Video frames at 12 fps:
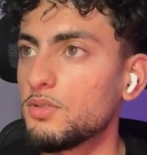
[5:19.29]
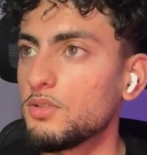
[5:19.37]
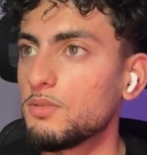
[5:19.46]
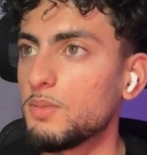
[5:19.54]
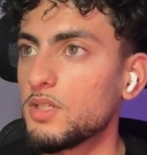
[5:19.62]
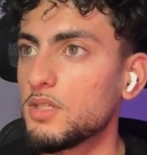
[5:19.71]
The
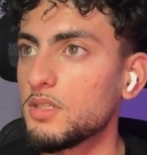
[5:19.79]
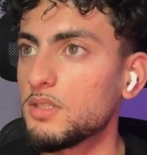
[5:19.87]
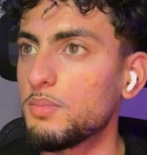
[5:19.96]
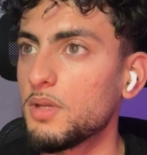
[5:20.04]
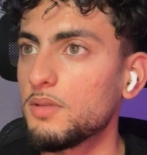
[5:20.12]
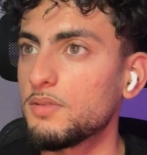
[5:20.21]
specialized
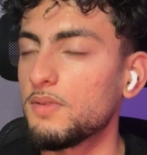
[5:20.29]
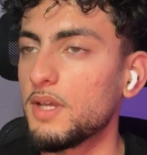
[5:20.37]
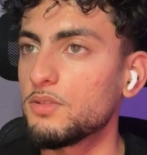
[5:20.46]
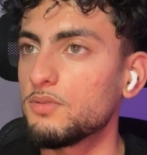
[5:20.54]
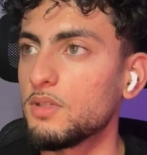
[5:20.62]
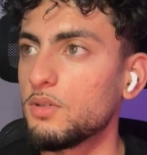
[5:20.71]
subtypes of
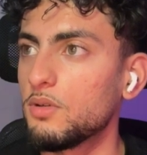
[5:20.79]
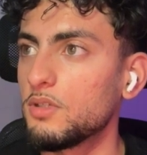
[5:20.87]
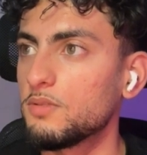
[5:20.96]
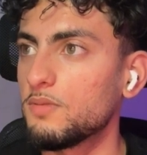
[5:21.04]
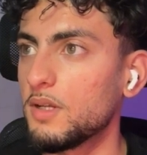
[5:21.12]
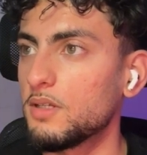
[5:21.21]
ants within
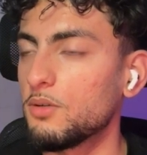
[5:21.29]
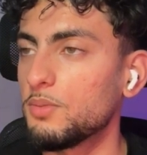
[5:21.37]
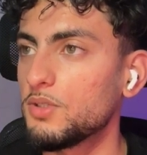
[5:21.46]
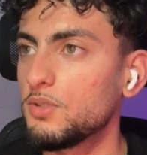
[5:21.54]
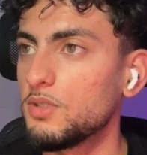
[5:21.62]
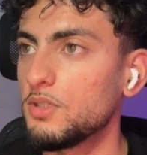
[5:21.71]
colonies find an
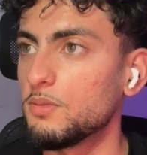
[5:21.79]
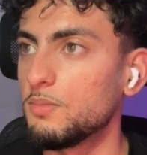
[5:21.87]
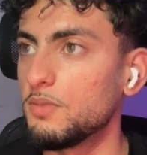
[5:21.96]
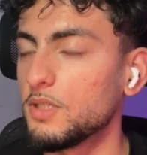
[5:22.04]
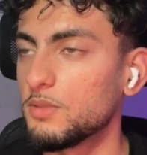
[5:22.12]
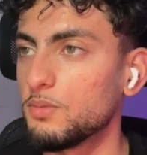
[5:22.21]
opportunity to
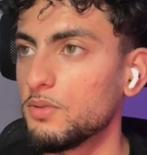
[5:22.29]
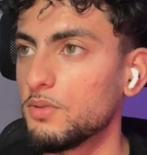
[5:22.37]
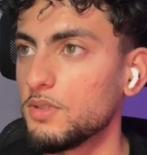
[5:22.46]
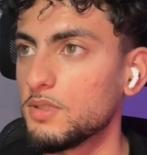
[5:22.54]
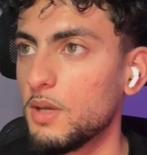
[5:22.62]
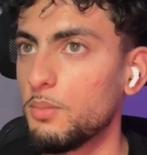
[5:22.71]
explore
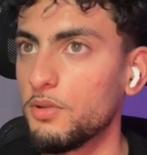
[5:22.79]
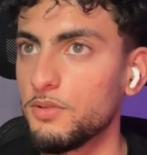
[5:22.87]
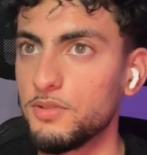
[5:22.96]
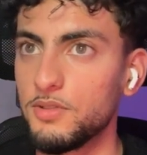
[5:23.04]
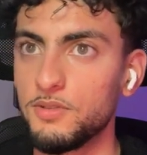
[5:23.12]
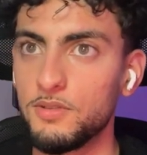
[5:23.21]
this
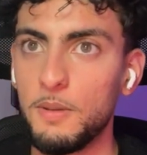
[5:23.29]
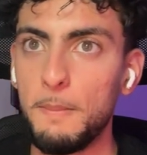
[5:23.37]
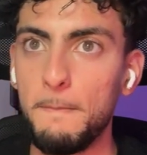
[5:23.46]
hypothesis.